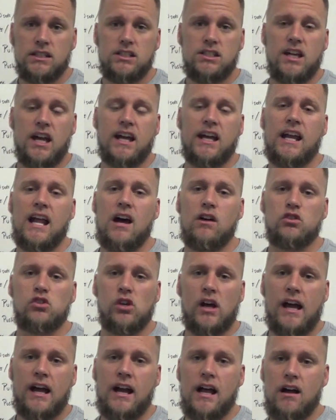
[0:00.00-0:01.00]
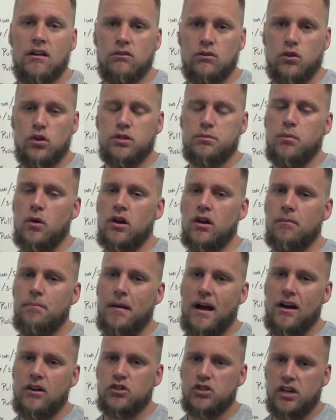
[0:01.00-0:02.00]
Check it out, try it out. Chris Barnard,
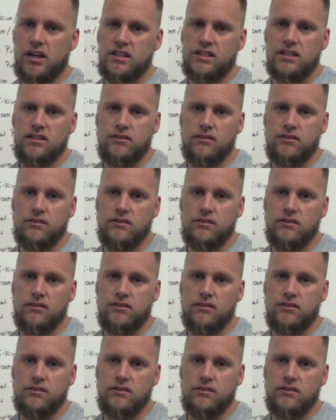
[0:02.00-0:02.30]
Power Training